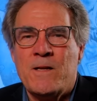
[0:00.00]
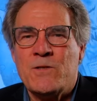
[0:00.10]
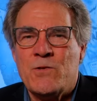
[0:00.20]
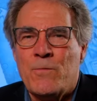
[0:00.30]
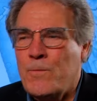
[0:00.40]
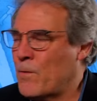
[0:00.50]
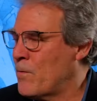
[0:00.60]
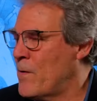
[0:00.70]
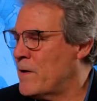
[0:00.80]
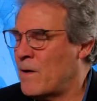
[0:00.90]
and so forth
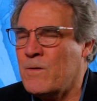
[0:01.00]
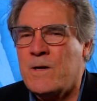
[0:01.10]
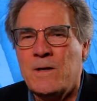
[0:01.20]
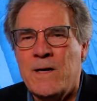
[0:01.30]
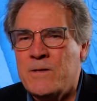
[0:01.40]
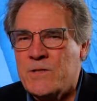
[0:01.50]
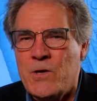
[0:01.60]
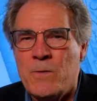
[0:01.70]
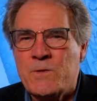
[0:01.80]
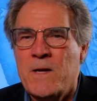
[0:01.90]
are on other
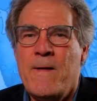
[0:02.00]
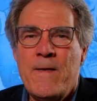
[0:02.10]
kaleidoscopes,